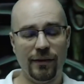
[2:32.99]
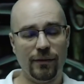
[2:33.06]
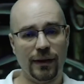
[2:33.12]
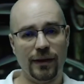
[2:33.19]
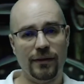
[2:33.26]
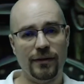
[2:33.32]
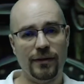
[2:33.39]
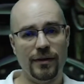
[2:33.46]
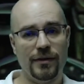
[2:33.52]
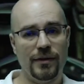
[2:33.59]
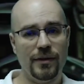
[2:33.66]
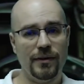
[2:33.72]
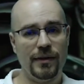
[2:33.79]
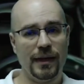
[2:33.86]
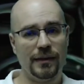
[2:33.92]
released in
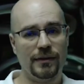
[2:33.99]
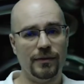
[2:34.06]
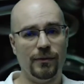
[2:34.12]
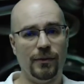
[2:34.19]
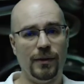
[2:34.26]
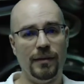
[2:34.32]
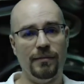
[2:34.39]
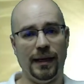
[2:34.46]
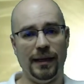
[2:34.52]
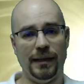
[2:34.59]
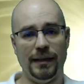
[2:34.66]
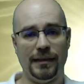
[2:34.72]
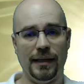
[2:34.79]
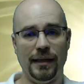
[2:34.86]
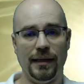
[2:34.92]
2001
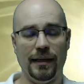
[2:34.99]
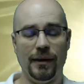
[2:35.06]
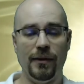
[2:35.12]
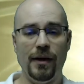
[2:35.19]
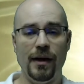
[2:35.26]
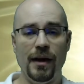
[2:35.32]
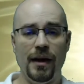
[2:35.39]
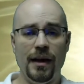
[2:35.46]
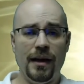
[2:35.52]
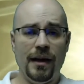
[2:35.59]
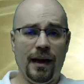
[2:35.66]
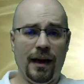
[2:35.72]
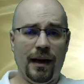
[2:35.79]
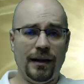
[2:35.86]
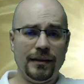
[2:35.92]
Nintendo.
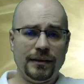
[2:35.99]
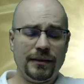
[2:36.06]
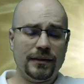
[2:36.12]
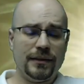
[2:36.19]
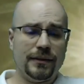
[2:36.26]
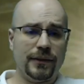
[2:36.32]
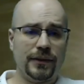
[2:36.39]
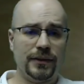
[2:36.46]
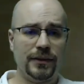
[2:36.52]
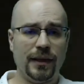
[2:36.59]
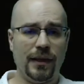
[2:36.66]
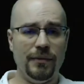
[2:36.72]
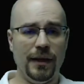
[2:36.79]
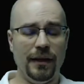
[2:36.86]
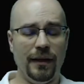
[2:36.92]
This is the first
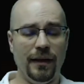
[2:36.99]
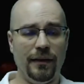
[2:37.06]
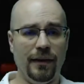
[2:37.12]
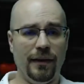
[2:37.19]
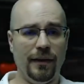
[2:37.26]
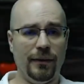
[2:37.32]
time that Nintendo